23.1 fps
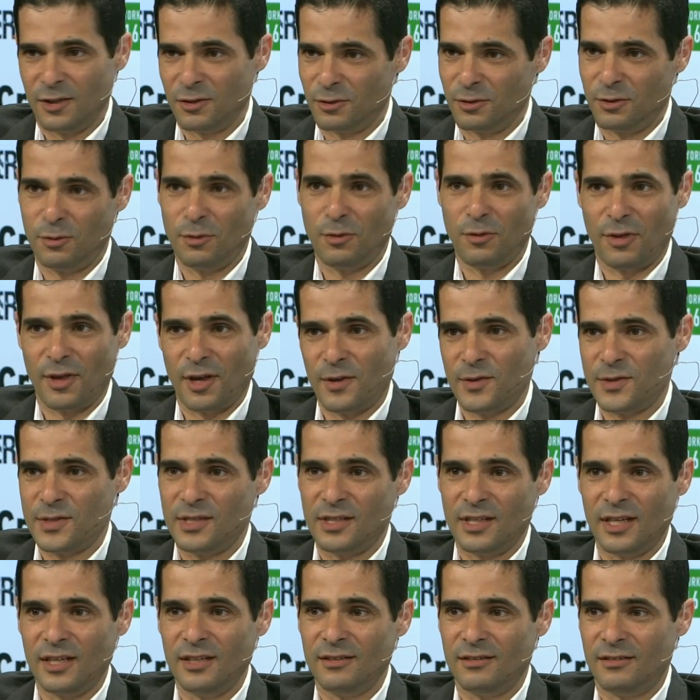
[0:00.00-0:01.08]
or
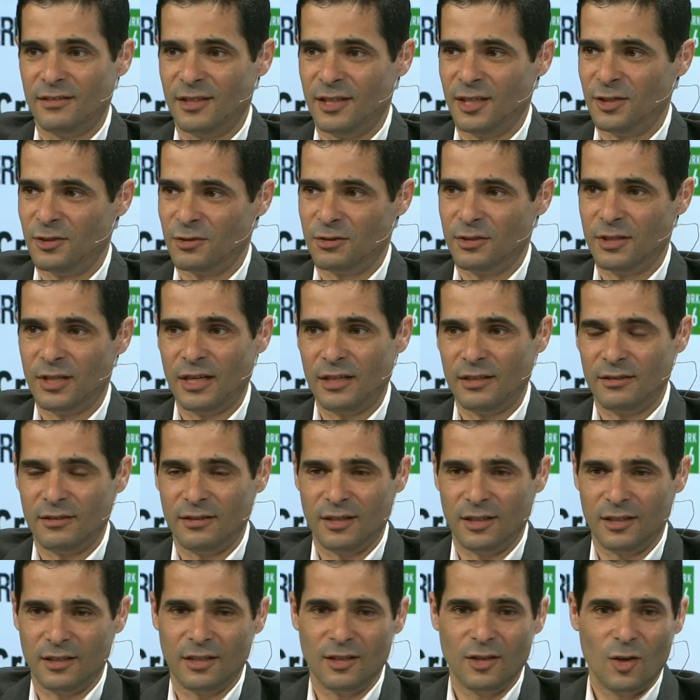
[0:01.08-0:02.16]
2018 or
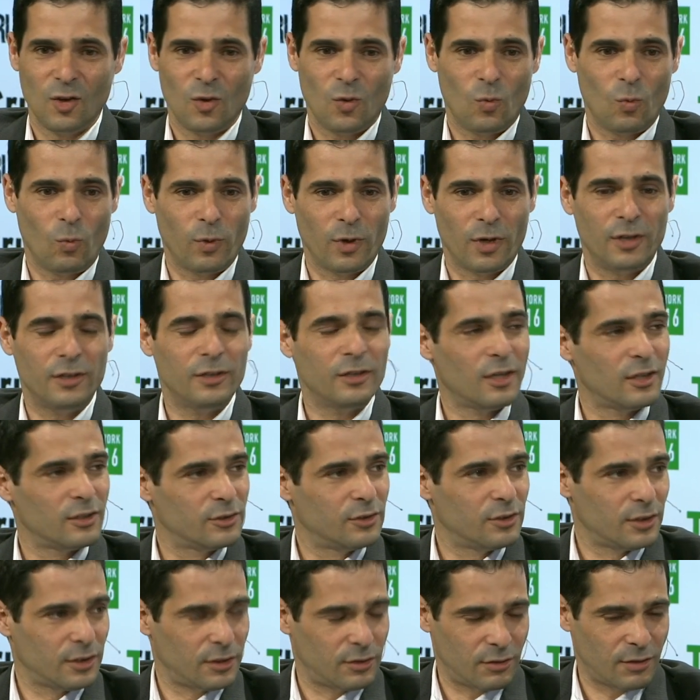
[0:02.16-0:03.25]
19, we are not
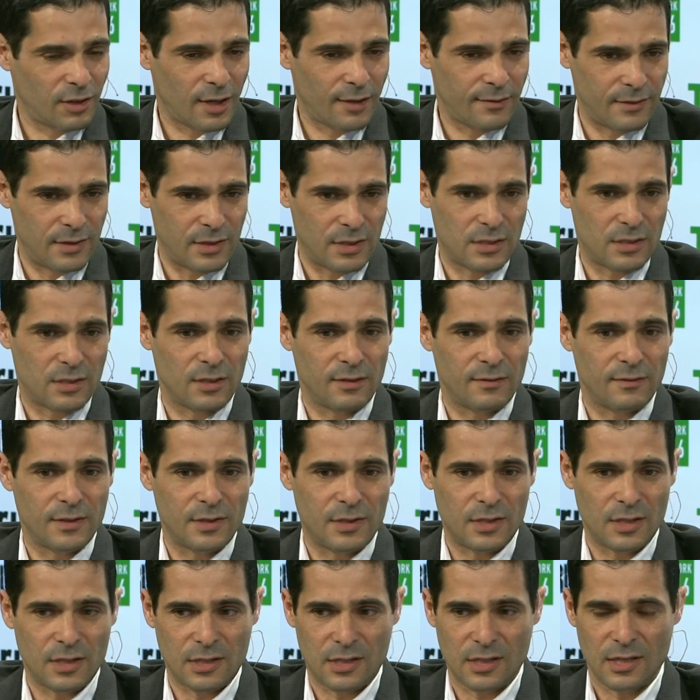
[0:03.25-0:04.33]
going to have these
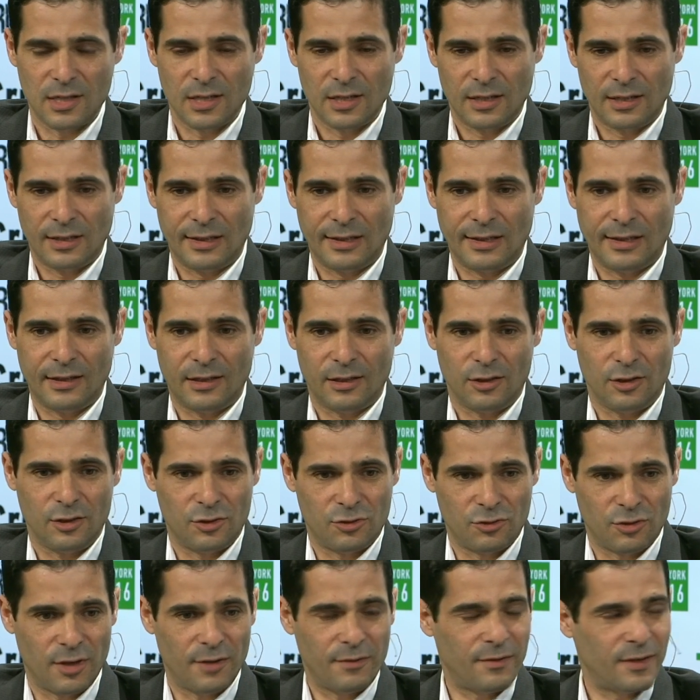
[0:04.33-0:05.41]
services uh,
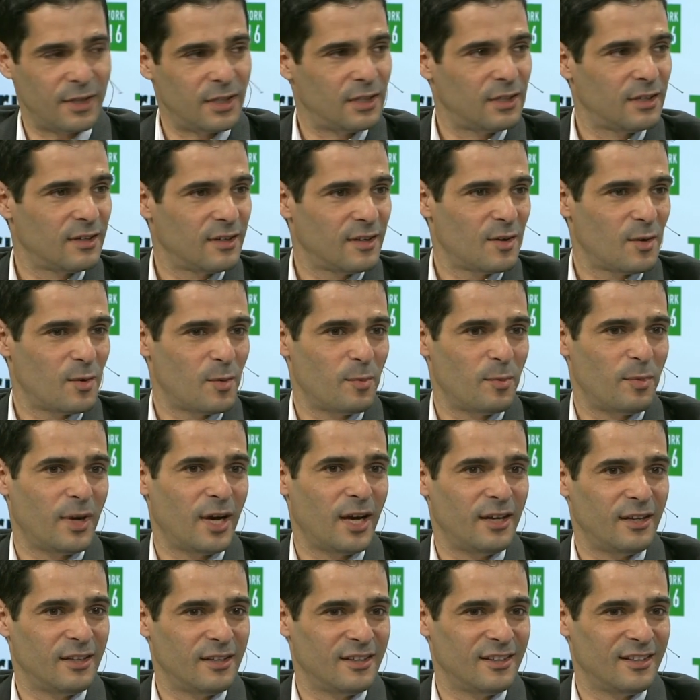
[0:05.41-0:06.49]
driven
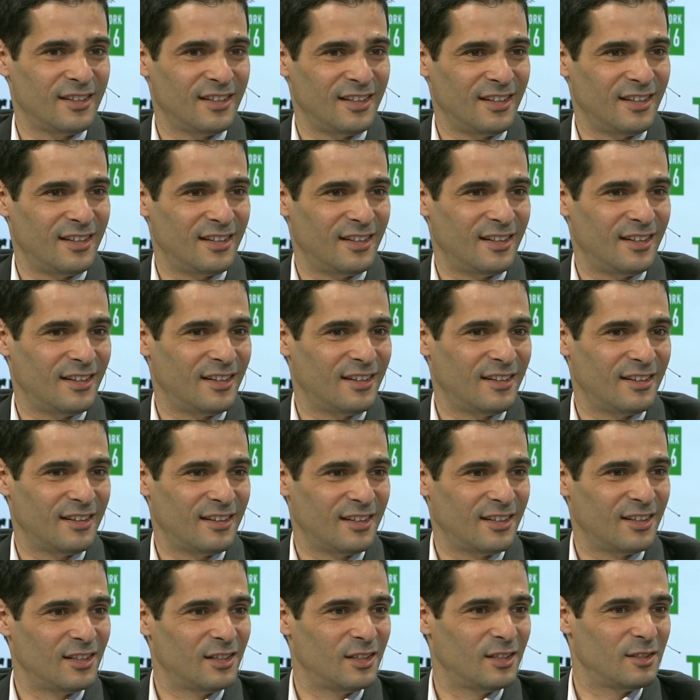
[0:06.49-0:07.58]
by,
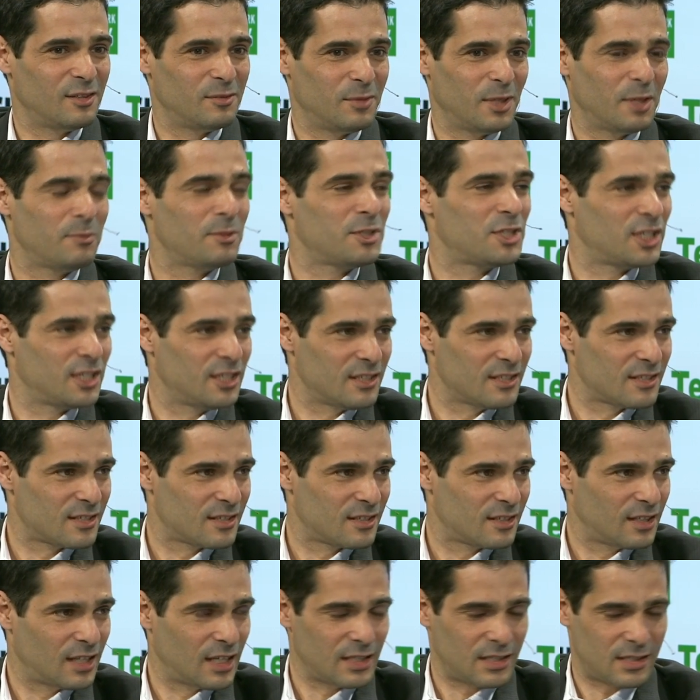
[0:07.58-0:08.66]
uh, by machines.
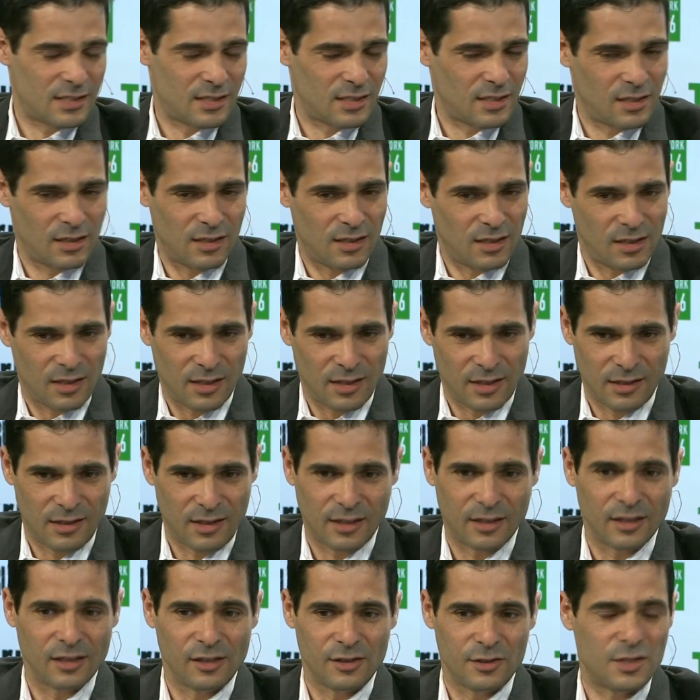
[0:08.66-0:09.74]
That's, okay. The
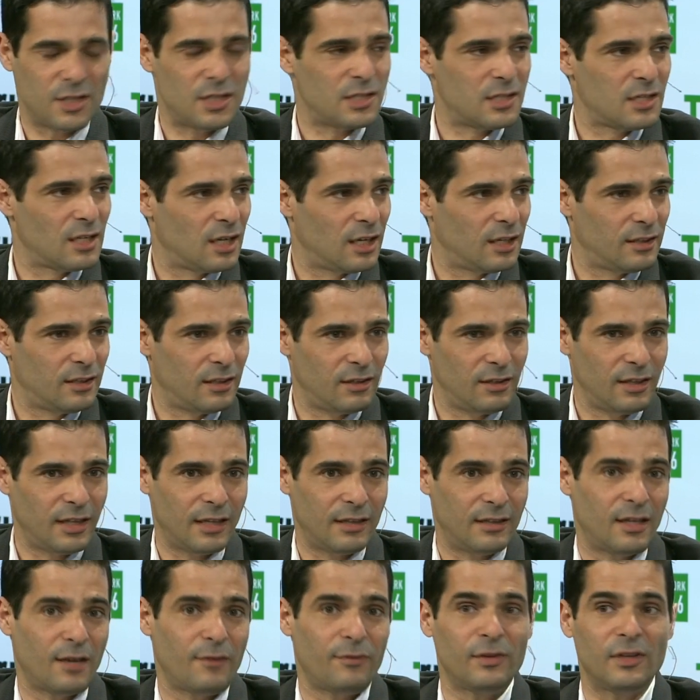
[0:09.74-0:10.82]
technology is not there
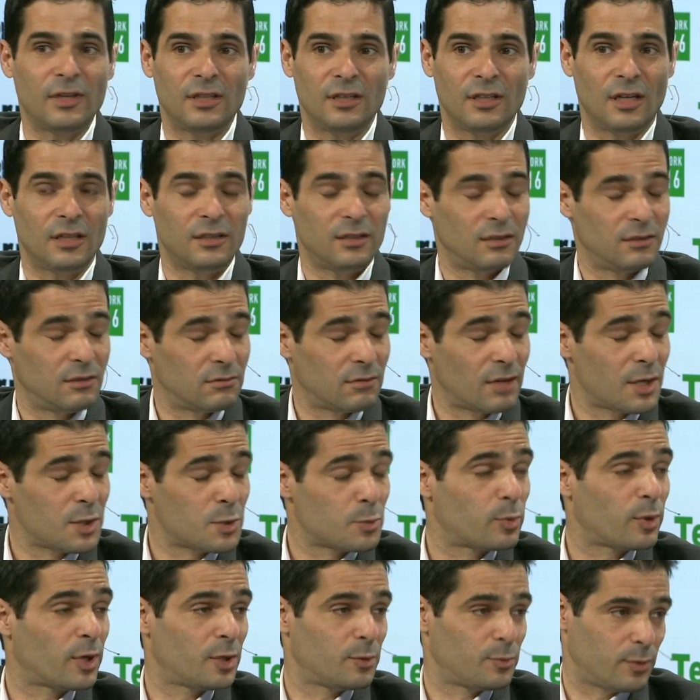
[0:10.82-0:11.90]
yet, definitely not at the right
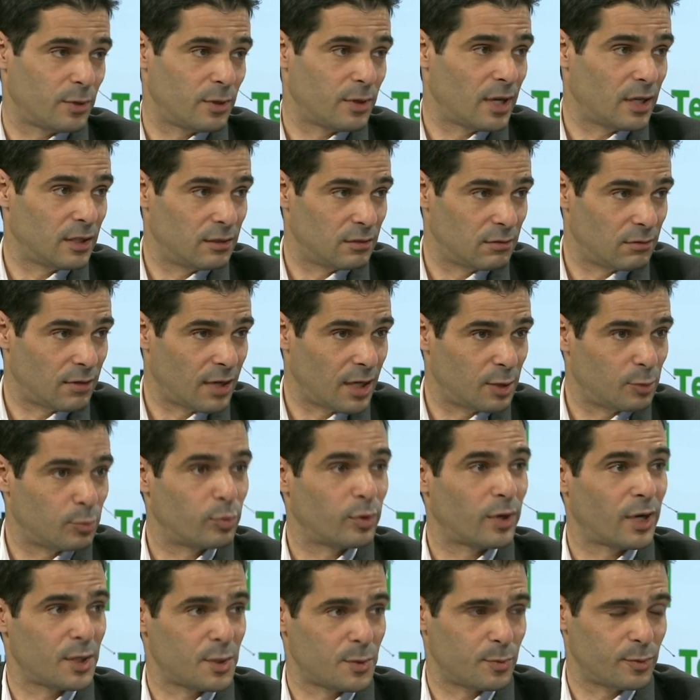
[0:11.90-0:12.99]
price, at the right
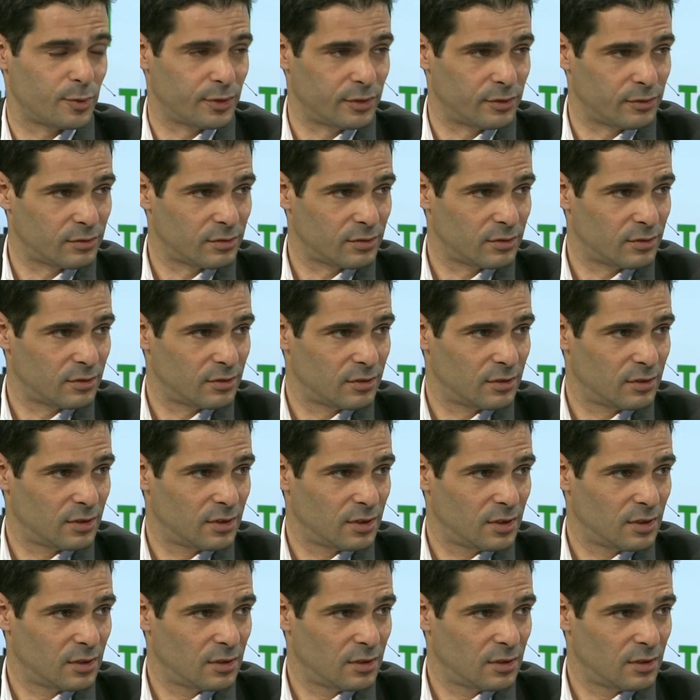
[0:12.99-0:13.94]
price point. Right.